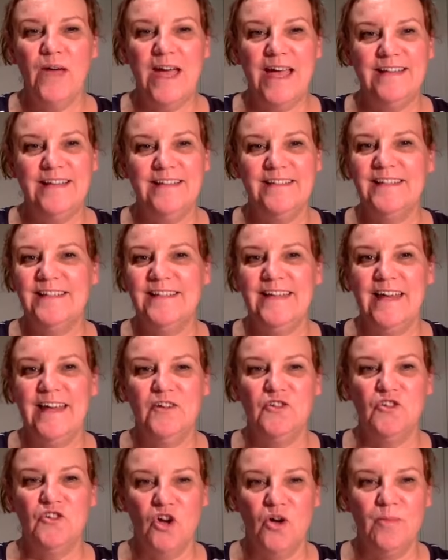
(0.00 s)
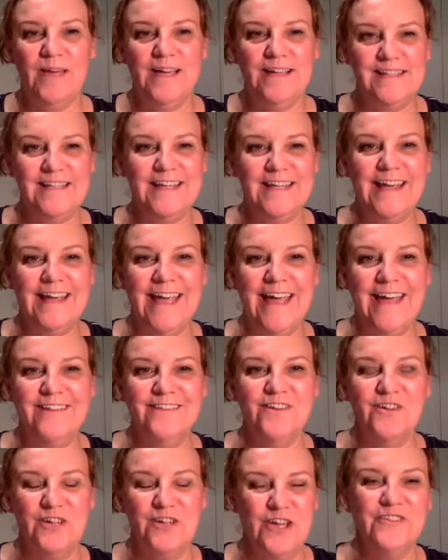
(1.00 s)
and get a job as a
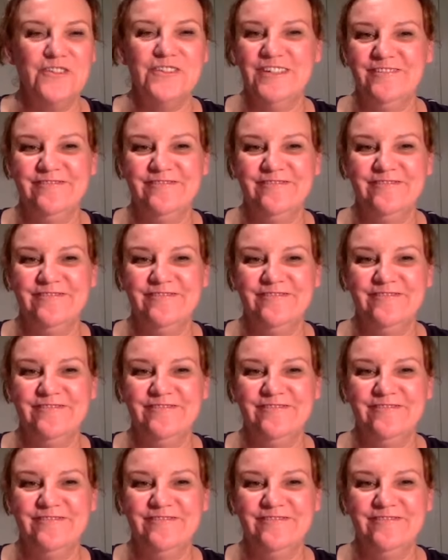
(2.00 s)
deckhand on a yacht?